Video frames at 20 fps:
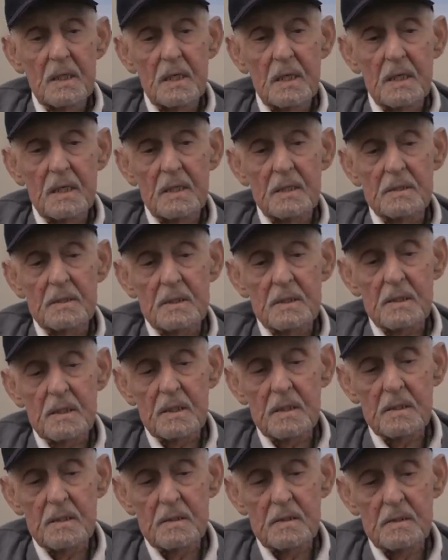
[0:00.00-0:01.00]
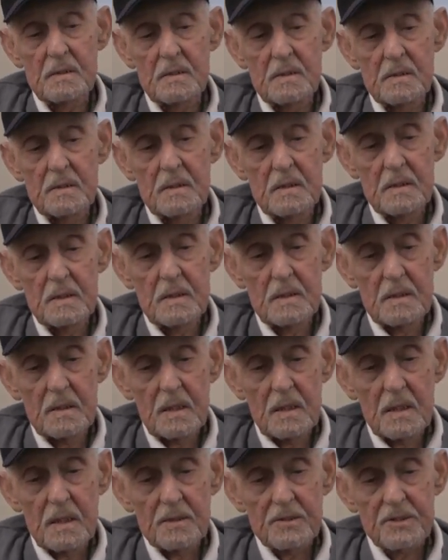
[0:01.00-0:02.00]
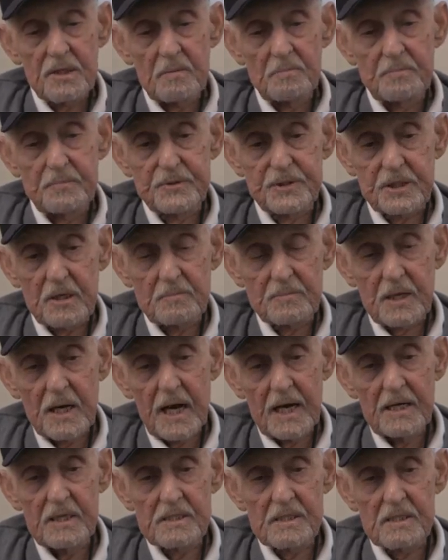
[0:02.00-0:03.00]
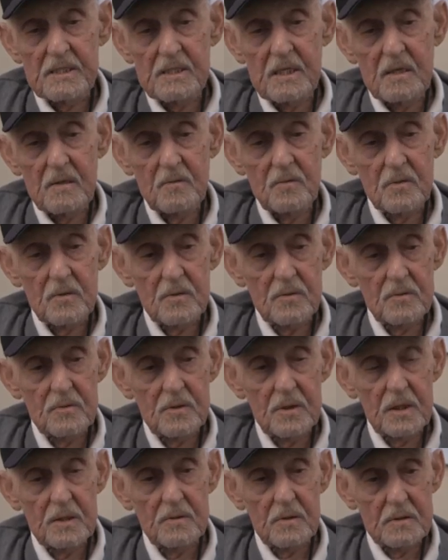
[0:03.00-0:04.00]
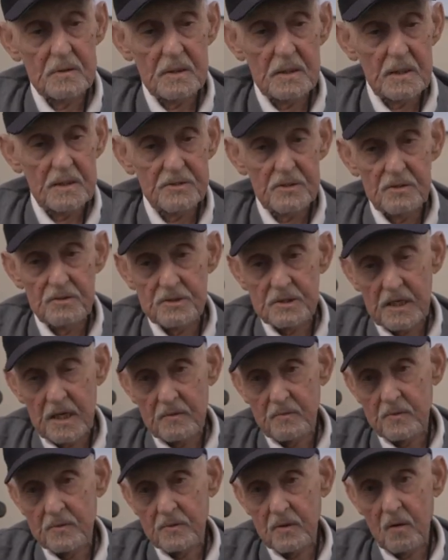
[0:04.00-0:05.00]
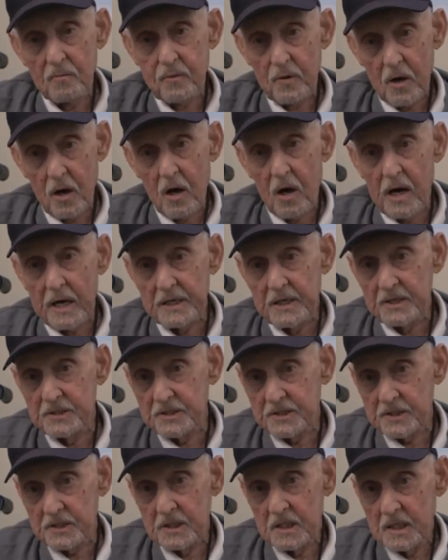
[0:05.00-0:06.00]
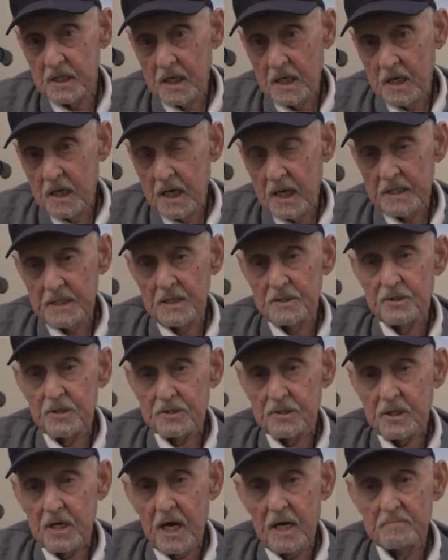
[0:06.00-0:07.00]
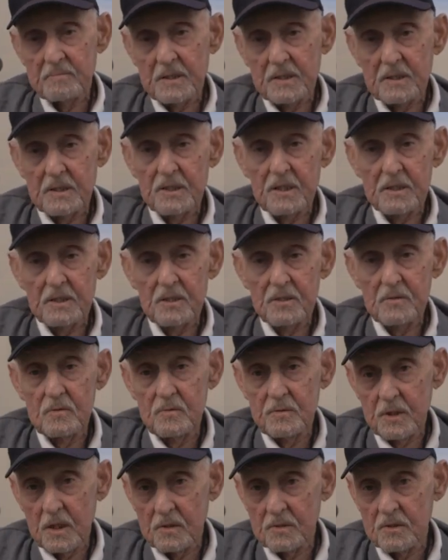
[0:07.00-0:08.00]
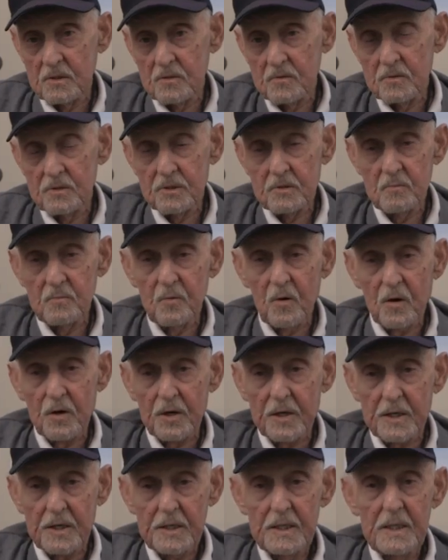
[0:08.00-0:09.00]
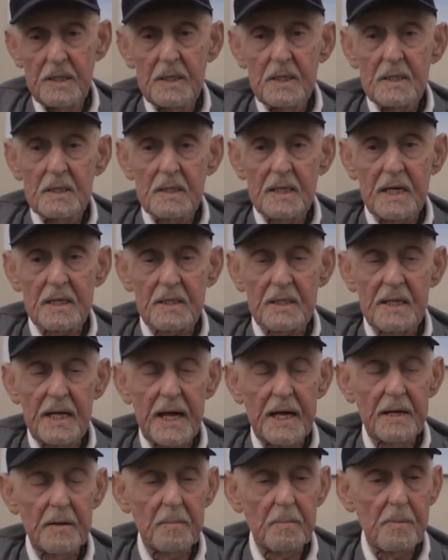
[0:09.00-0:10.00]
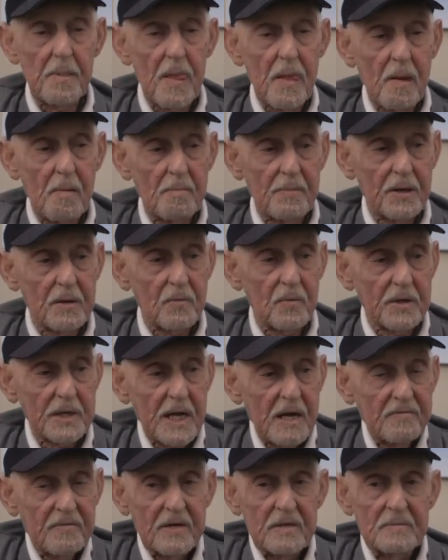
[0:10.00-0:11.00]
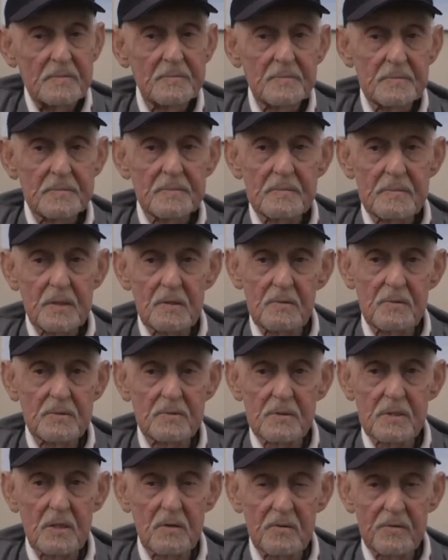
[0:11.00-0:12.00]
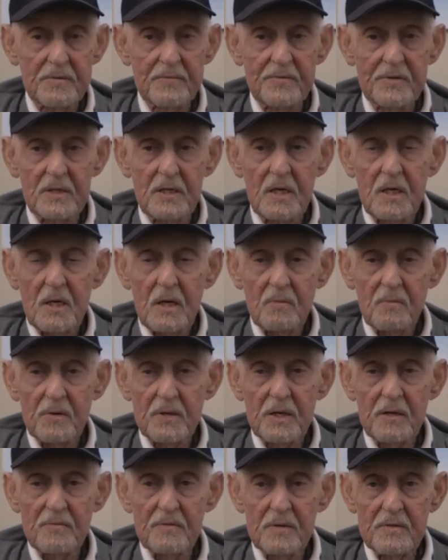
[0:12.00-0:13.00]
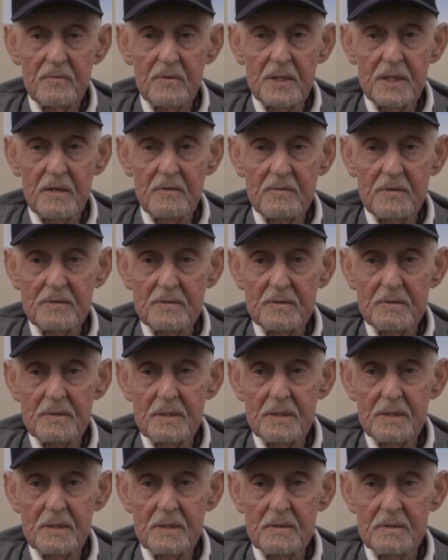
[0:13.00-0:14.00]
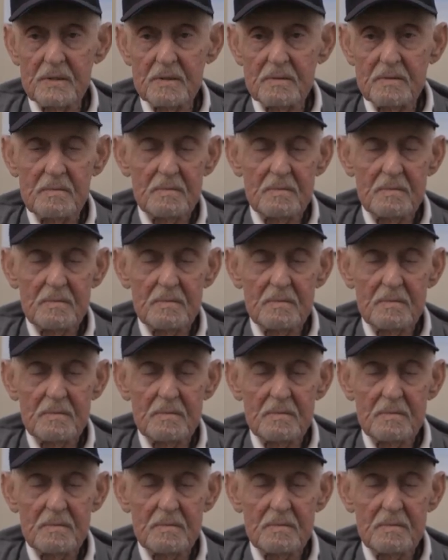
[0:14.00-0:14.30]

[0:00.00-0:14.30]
and uh, some some guys uh, were, uh, as you say, were were artists, and they took time to, to do you know do some work like that. But whatever, it was you know whatever whatever whatever uh,